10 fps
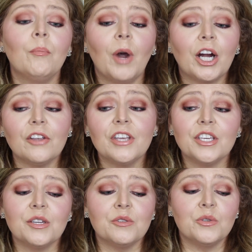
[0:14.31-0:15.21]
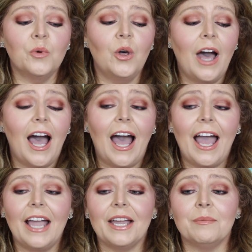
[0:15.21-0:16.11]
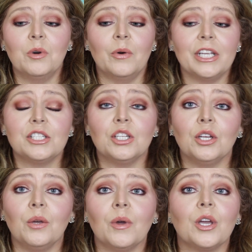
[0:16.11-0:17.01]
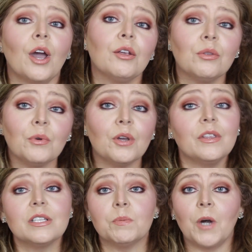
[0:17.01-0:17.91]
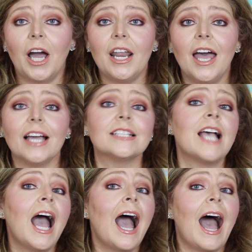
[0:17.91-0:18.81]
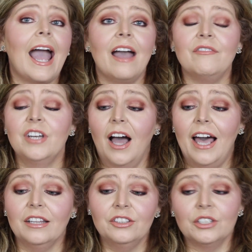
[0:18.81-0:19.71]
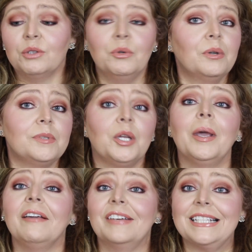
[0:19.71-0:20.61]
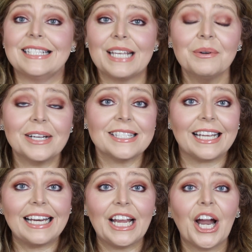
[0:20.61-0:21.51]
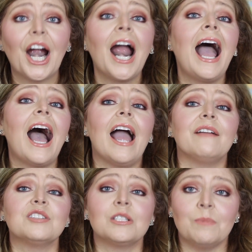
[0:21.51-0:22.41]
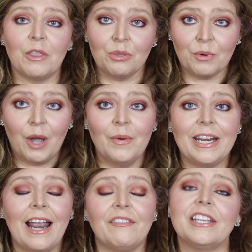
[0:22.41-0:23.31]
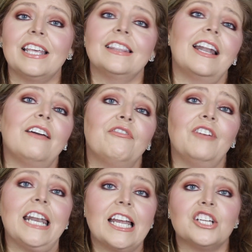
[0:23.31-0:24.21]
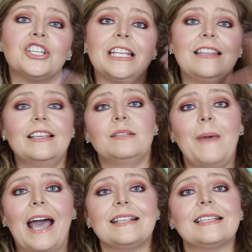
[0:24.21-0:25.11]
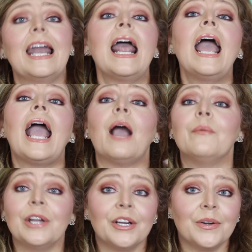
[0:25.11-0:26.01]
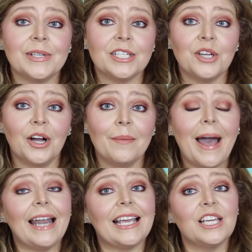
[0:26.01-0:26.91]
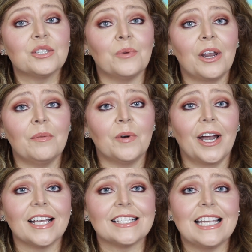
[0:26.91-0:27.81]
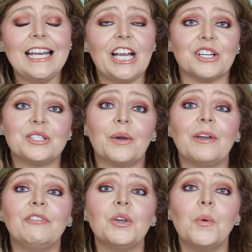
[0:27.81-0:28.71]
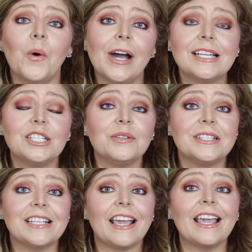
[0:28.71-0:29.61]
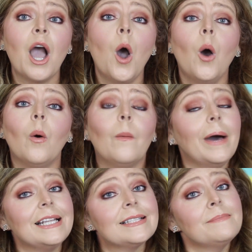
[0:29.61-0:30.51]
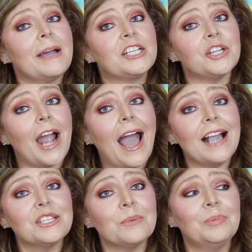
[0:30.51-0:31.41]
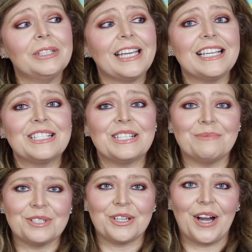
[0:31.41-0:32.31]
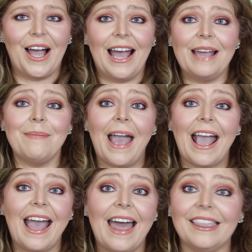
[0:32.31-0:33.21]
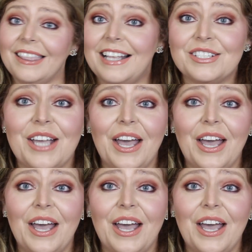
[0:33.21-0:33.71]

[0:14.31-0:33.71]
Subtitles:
per the usual, I am going to go through these products. I have not looked through them to even see what's in here. I have just been throwing everything that I've finished in this basket, and we are going to talk about each one of the products in here. So if you want to see what is in my trash, please subscribe and let's